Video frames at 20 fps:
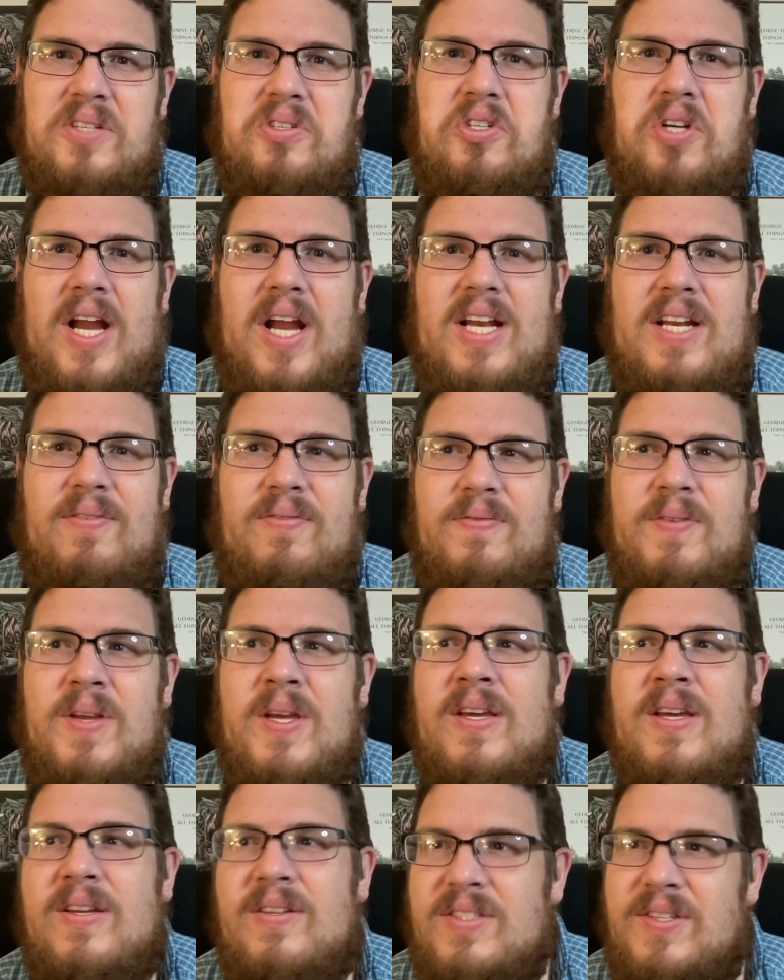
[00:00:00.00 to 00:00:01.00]
trying to
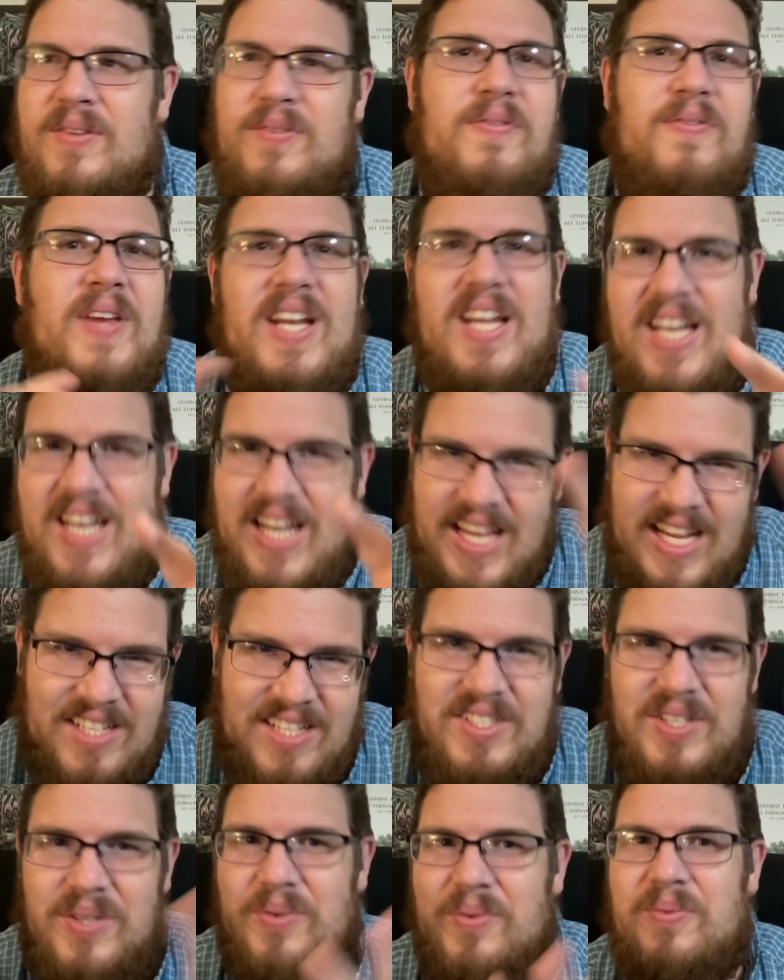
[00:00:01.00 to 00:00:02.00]
fit it
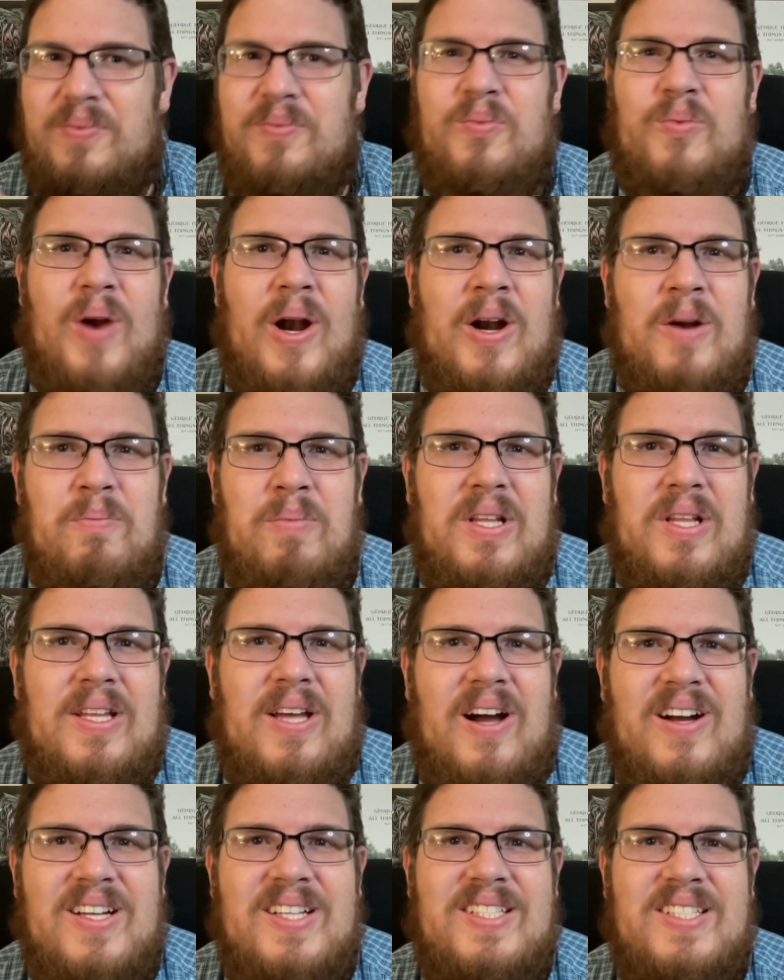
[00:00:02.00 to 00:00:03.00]
into where it
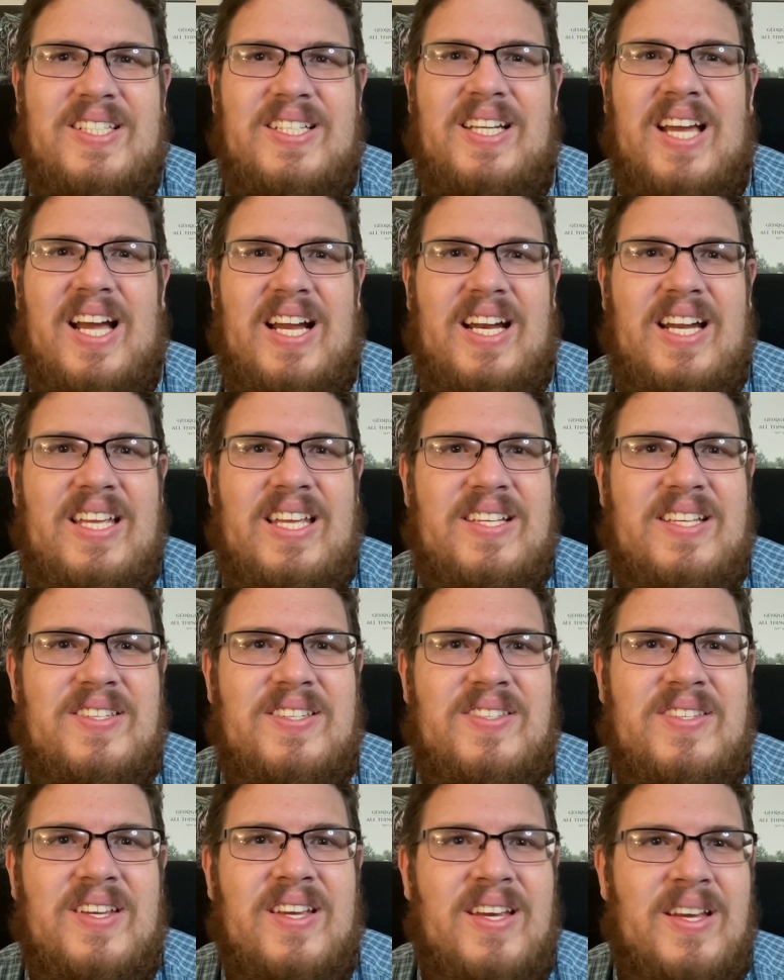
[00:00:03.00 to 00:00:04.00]
belongs in kind of
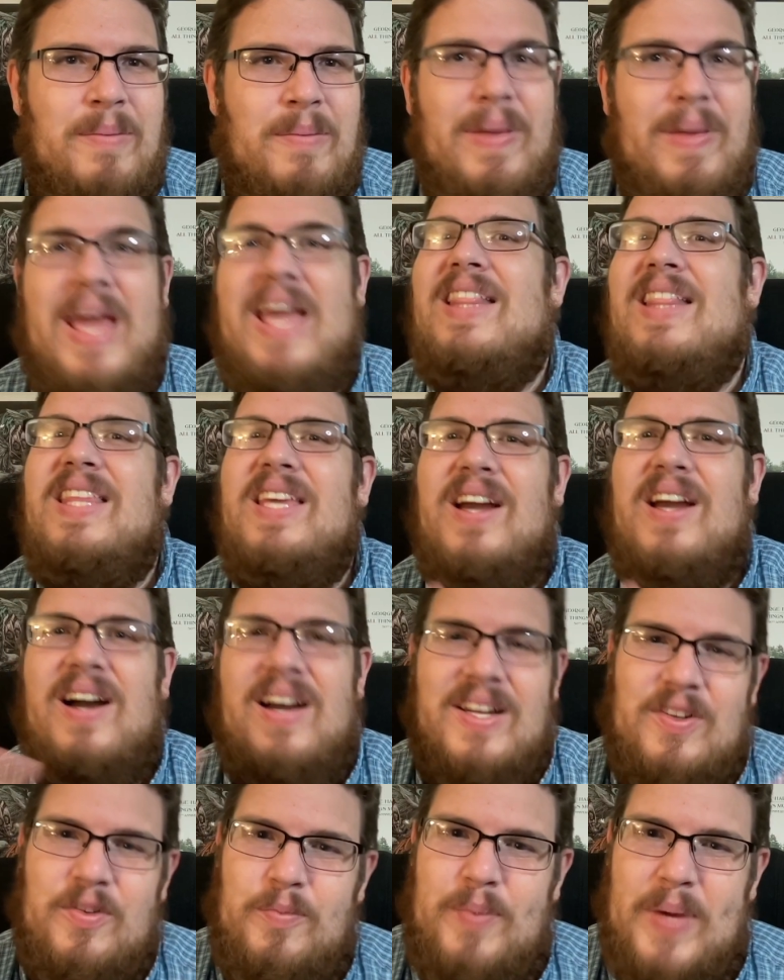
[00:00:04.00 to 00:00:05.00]
his
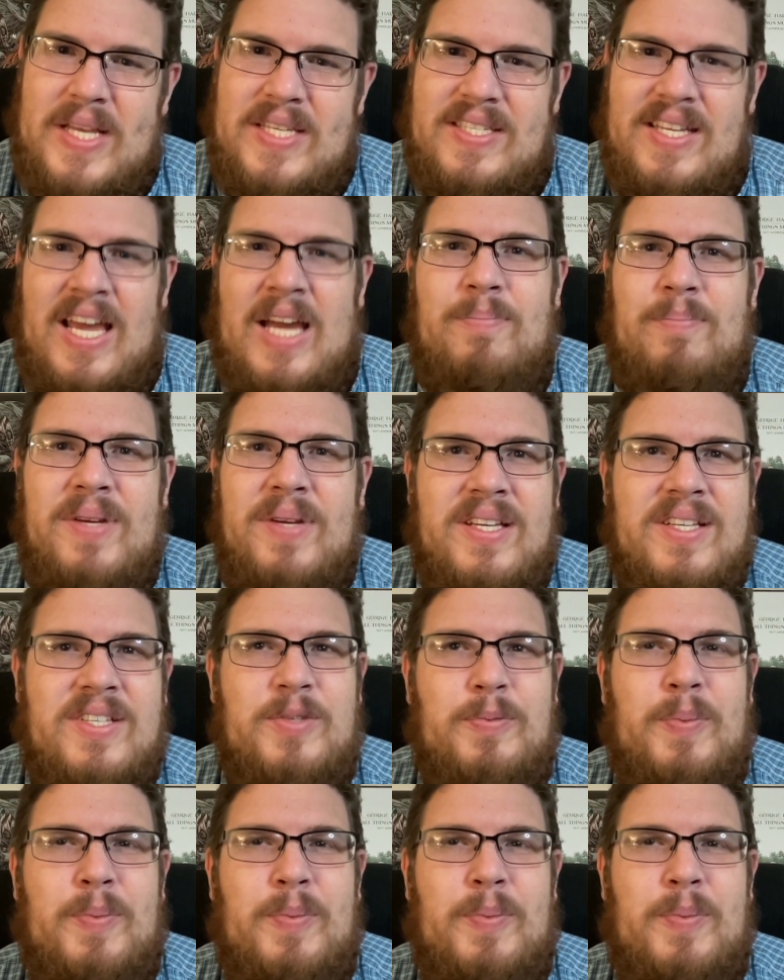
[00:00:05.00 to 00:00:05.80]
pantheon of best epics,